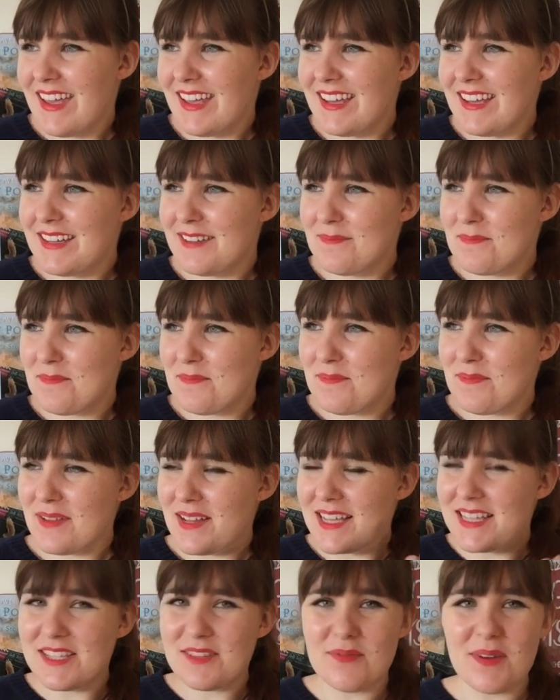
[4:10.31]
It
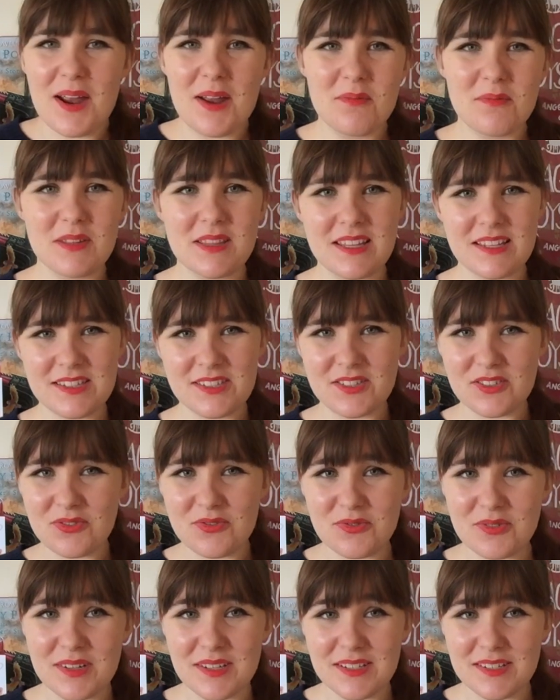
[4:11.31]
plays around with these
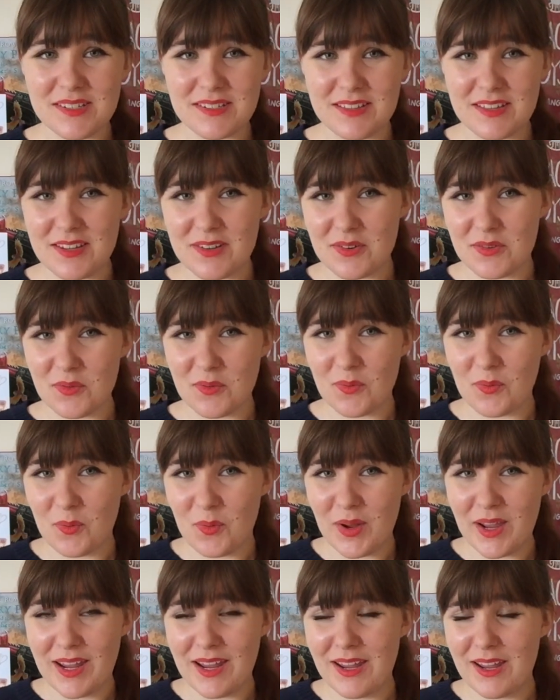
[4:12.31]
stories that
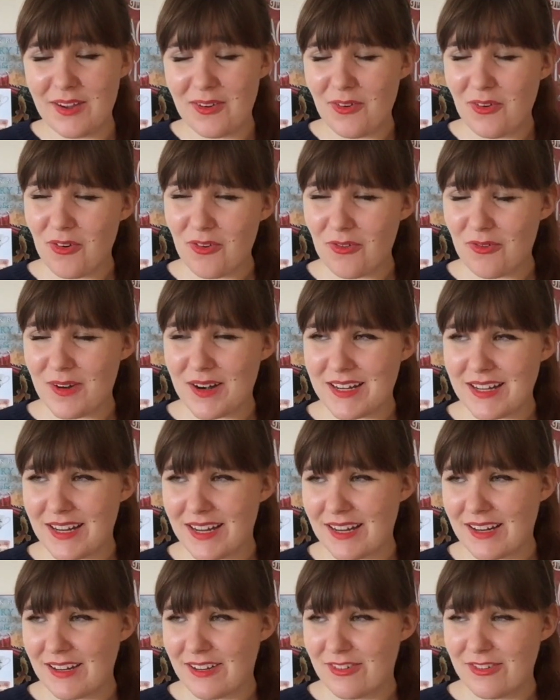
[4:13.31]
we
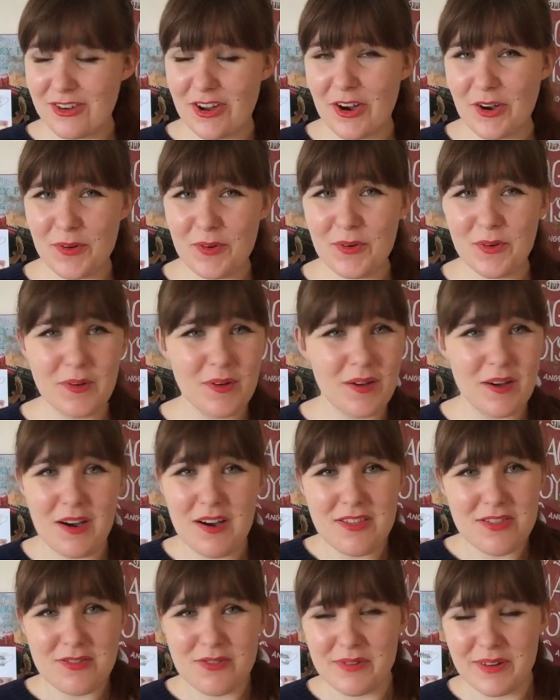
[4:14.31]
already know,
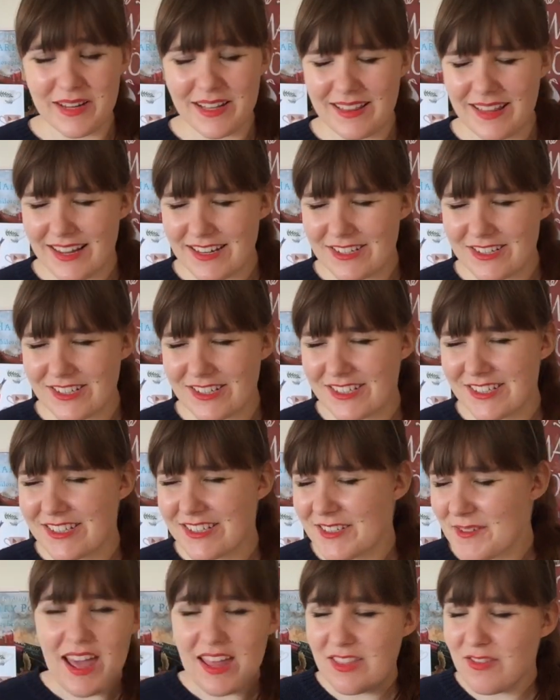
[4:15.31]
Arthurian
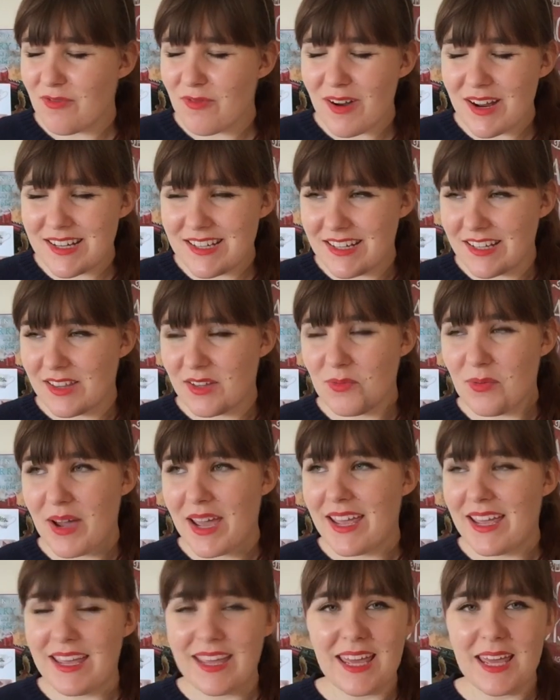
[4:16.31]
legend, and the writing and the
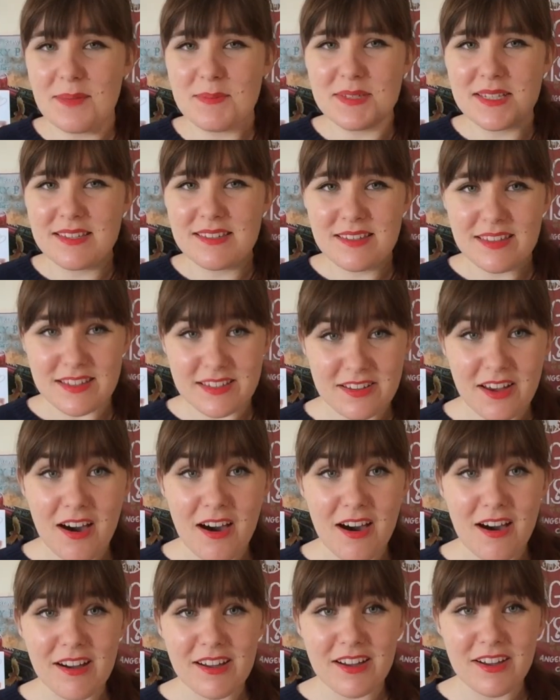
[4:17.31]
way he keeps us in the
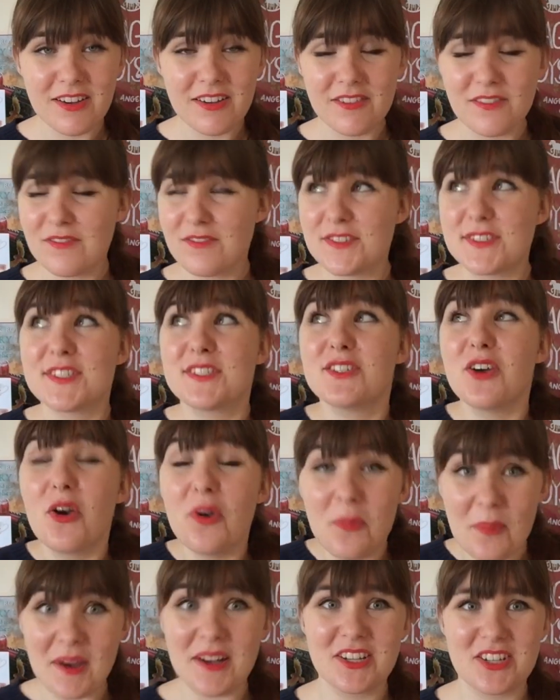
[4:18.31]
dark for
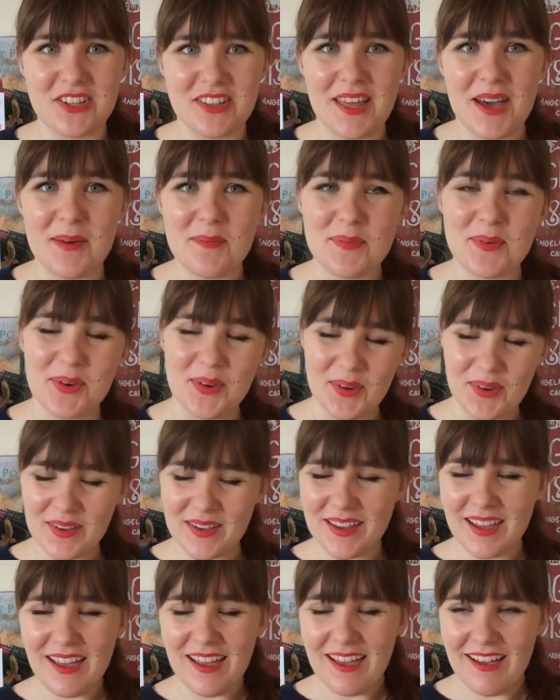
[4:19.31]
so much of that
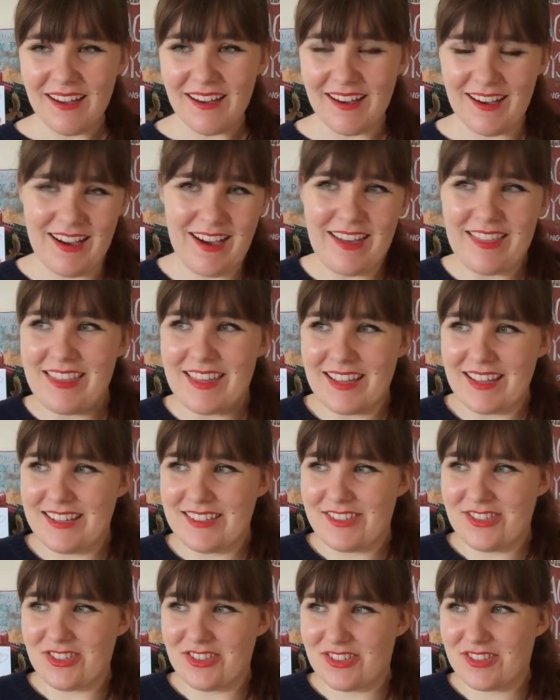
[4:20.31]
book, I think
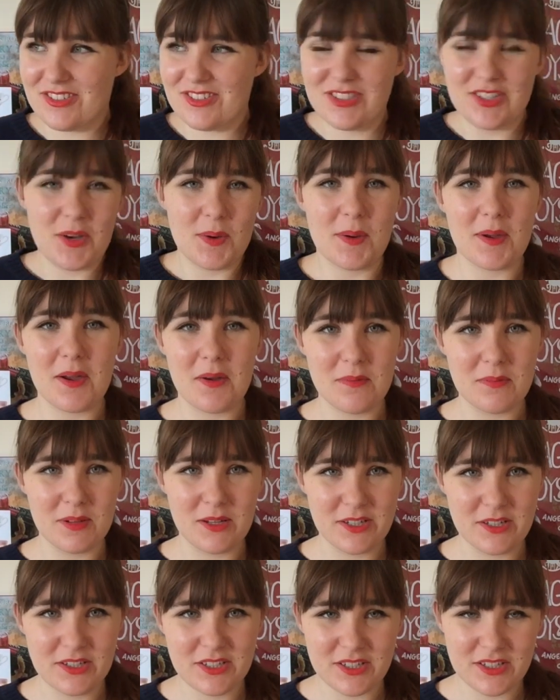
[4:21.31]
is just so
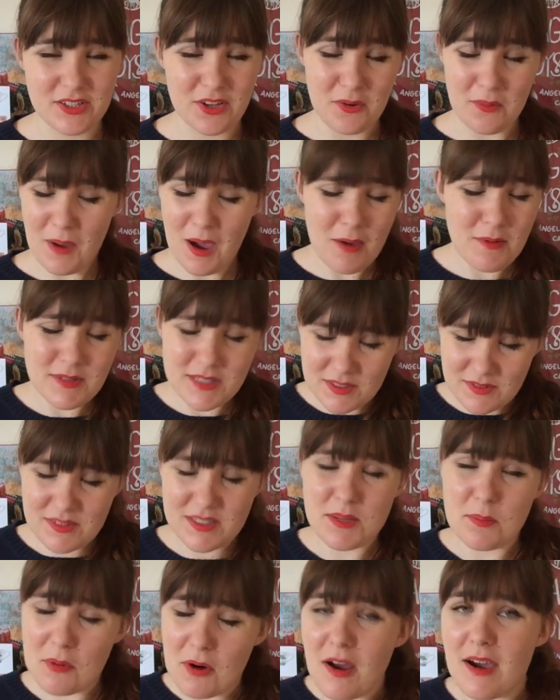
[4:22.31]
accomplished. So I was
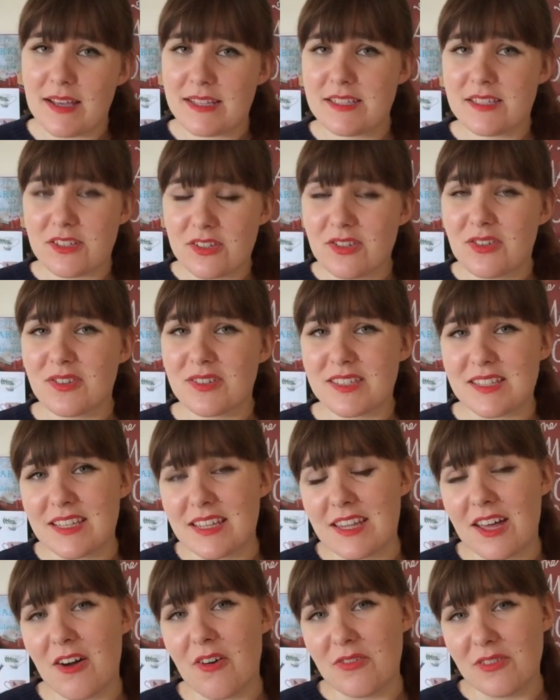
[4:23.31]
surprised to not
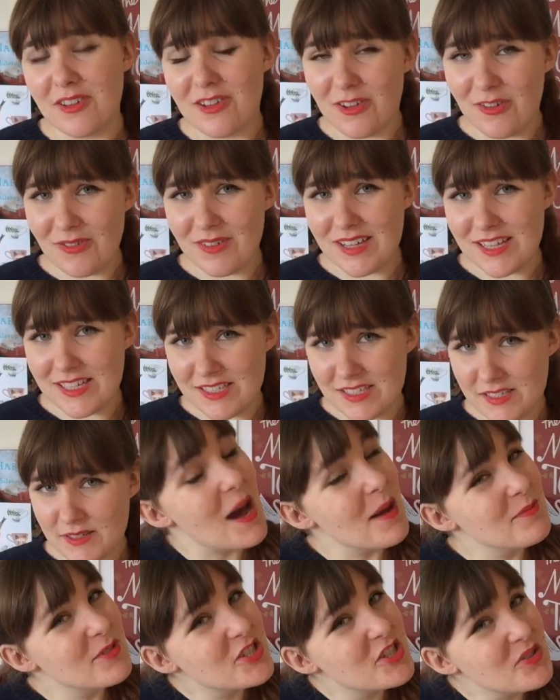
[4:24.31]
see that on the long list.
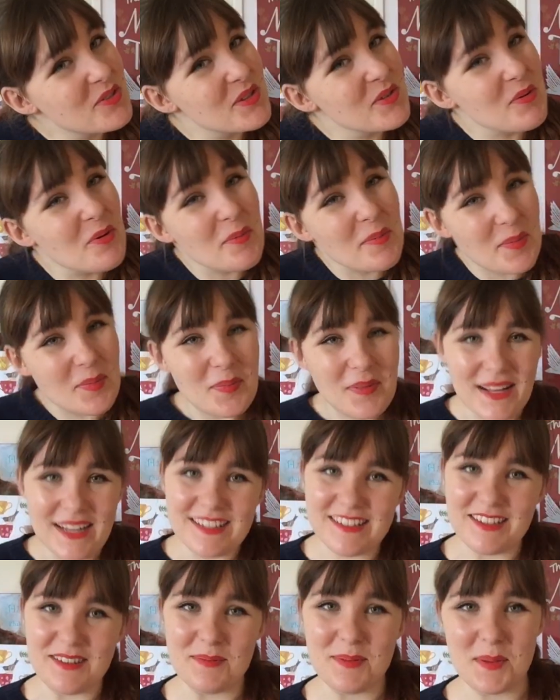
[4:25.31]
I'm sure there will be
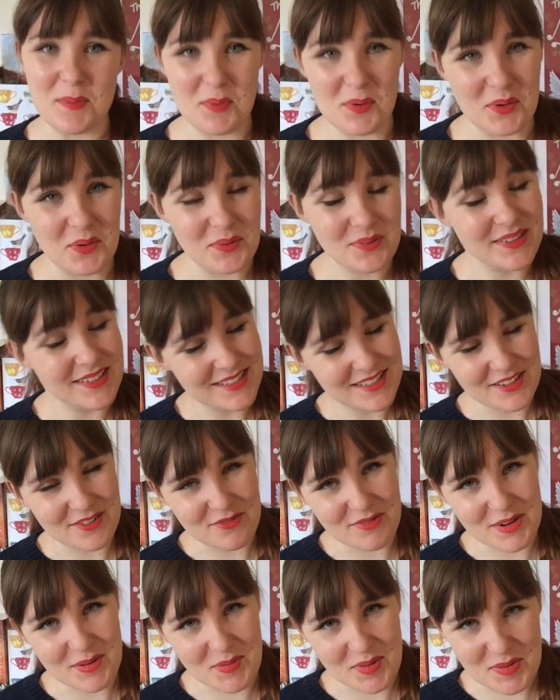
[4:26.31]
plenty of people who
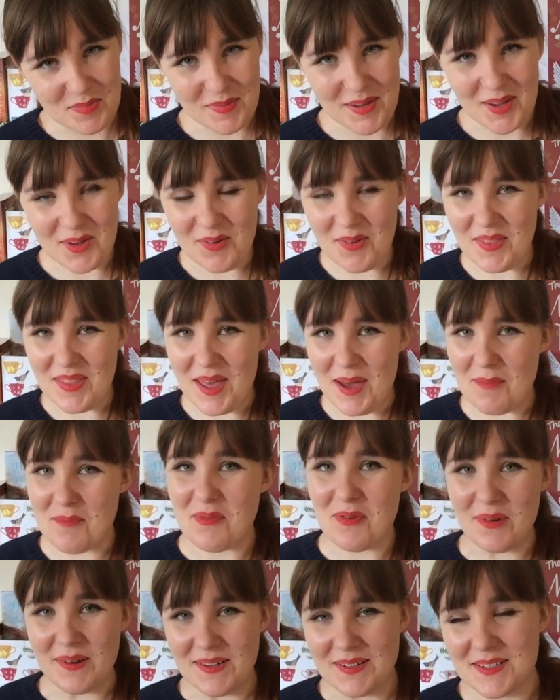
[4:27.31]
disagree with me on that
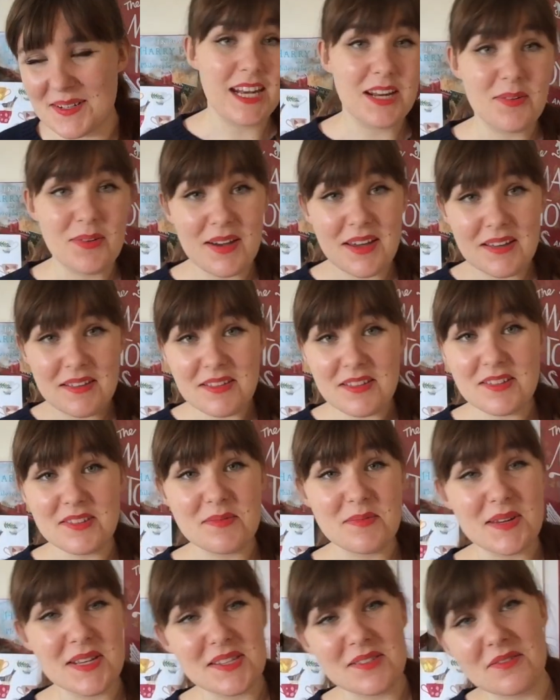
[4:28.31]
point. Anyway,
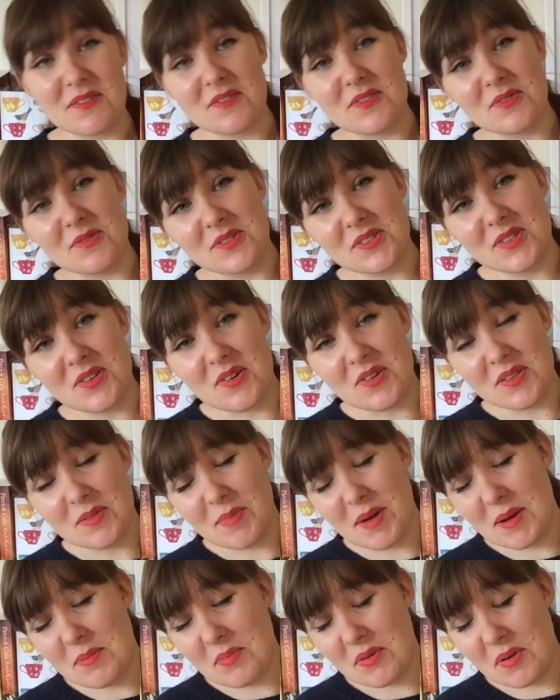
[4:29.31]
there's my sort of thoughts on the
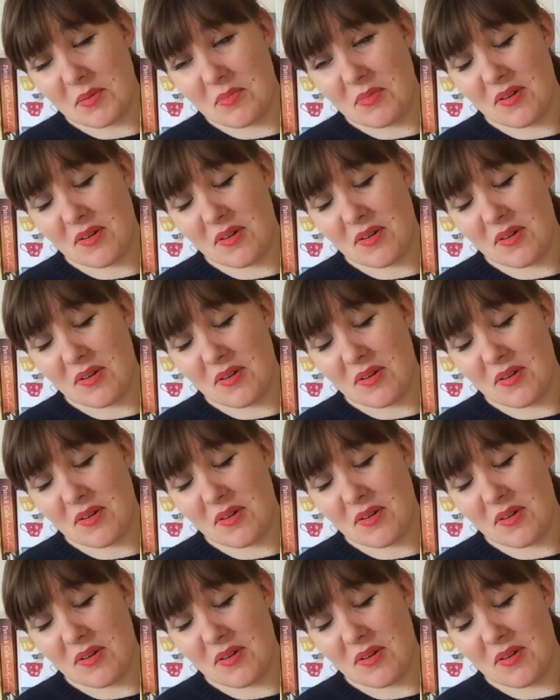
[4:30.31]
Man Booker